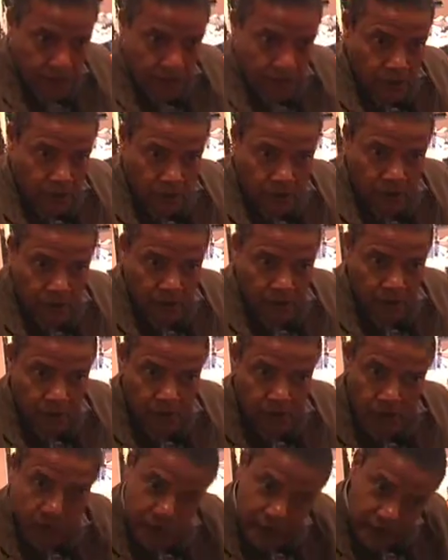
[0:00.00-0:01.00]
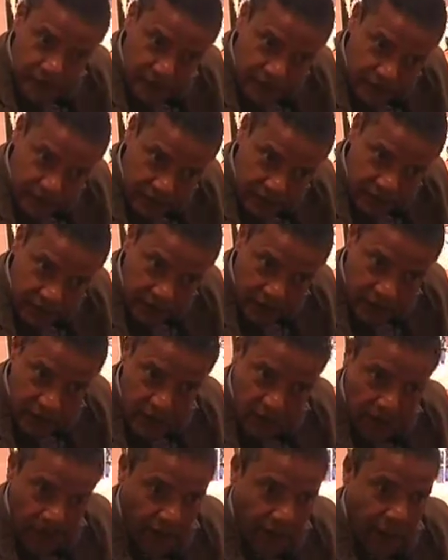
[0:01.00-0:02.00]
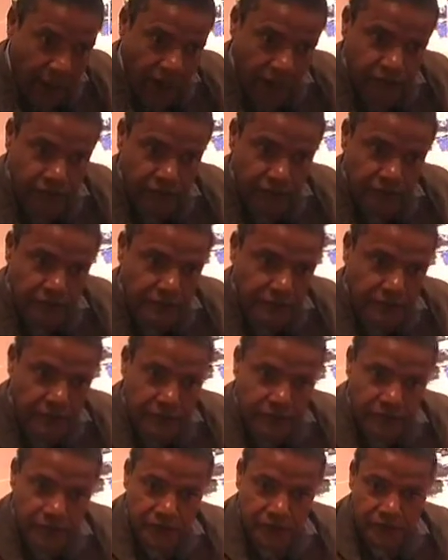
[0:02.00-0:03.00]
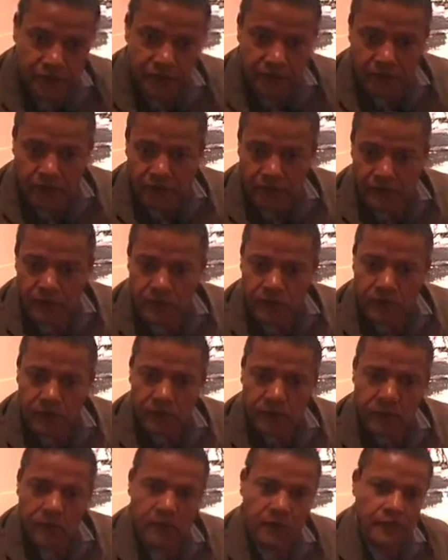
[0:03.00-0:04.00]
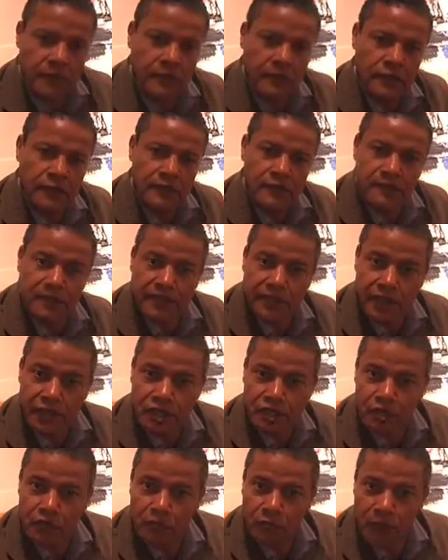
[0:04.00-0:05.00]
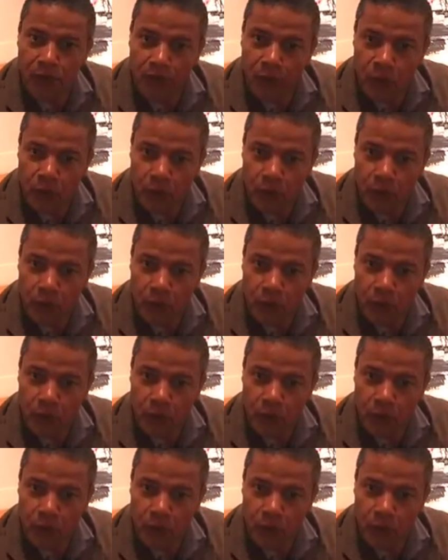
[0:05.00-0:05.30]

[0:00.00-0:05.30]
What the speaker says: the viewers still have different also explanation of my